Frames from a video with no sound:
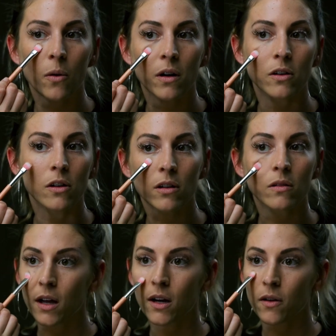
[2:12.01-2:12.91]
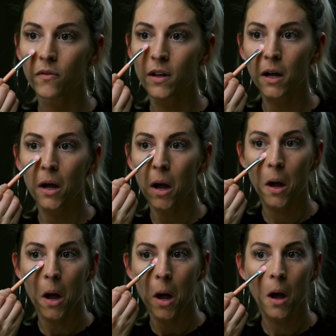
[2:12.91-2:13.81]
under in a V,
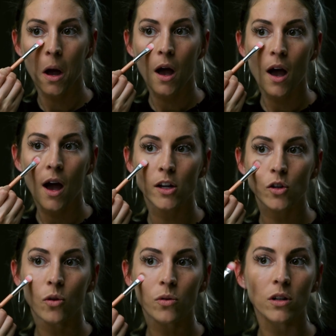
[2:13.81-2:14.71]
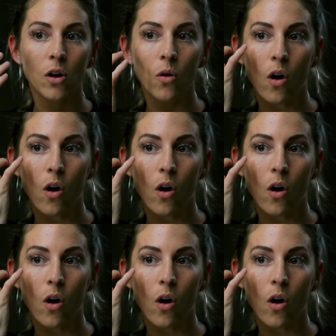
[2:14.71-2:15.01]
and you don't want to go